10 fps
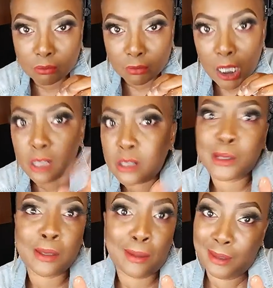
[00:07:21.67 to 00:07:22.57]
it just
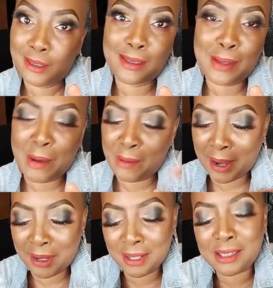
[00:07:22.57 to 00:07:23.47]
is, all right?
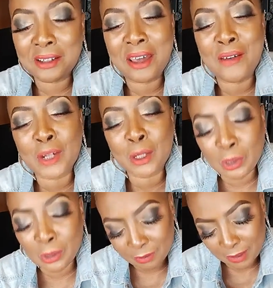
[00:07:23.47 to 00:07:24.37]
It's
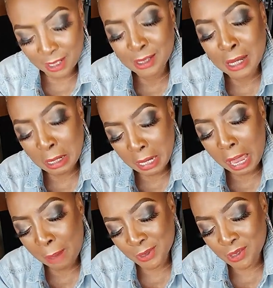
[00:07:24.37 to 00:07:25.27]
inevitable. It's gonna
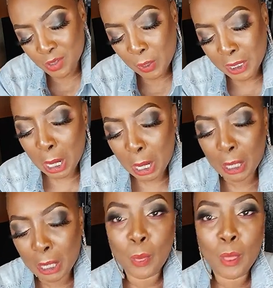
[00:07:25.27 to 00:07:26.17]
happen, sweetheart,
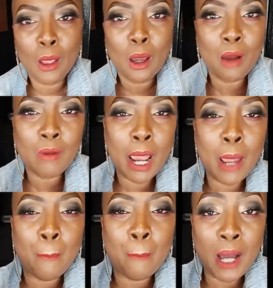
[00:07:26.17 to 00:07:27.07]
all
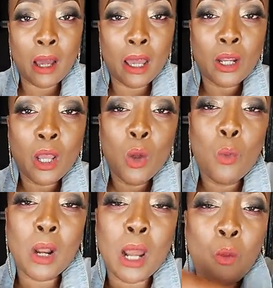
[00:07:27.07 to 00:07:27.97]
right? But
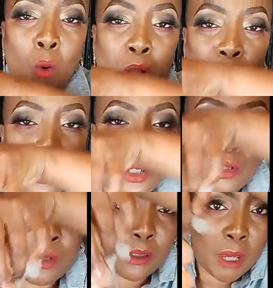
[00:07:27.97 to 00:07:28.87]
what I want to do
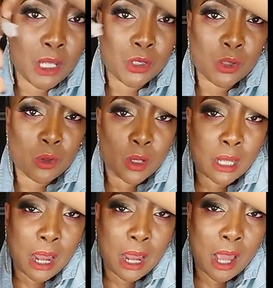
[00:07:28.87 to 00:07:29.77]
is make sure that
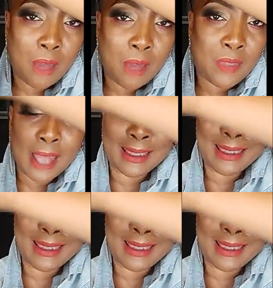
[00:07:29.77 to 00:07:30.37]
I've got that